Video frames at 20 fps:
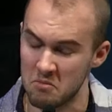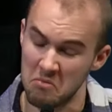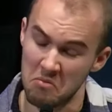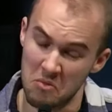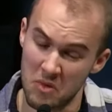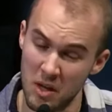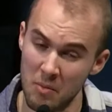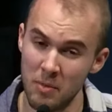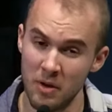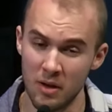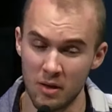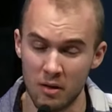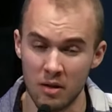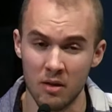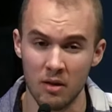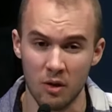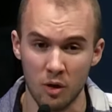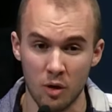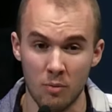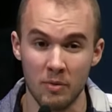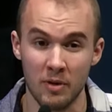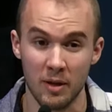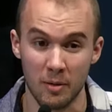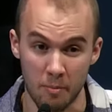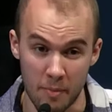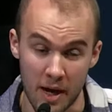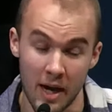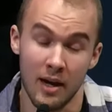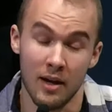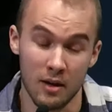They may not call me a
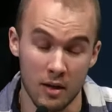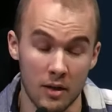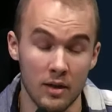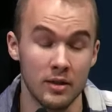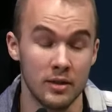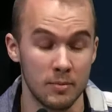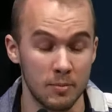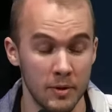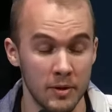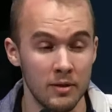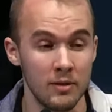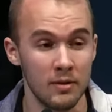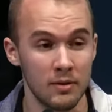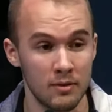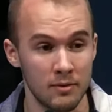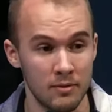bad husband.